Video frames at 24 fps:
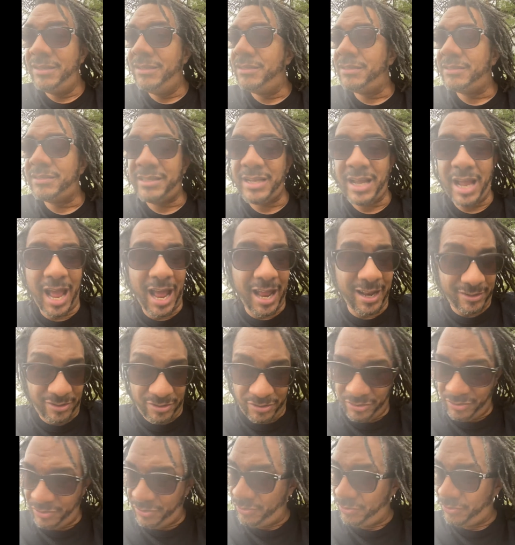
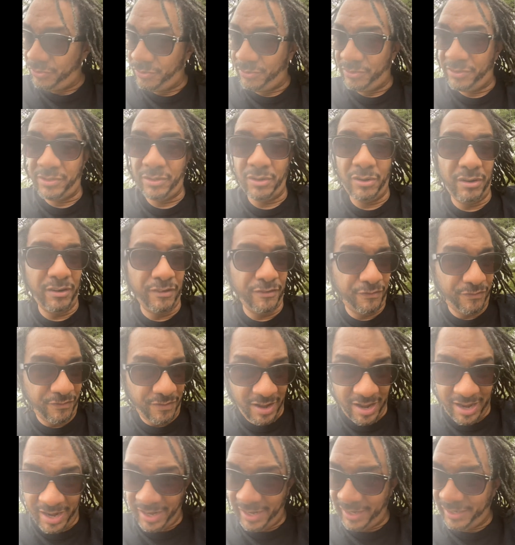tattoos on the
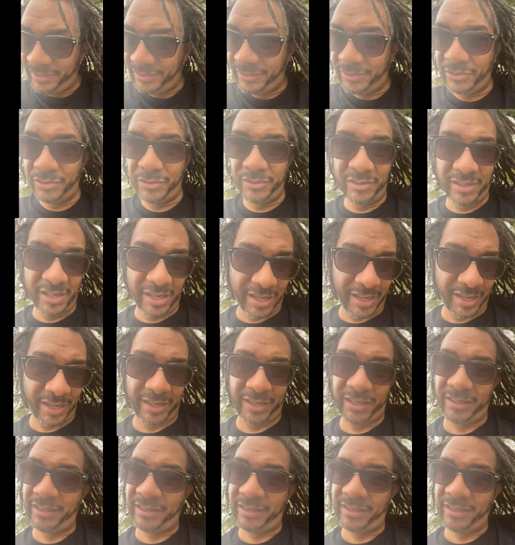face, unique,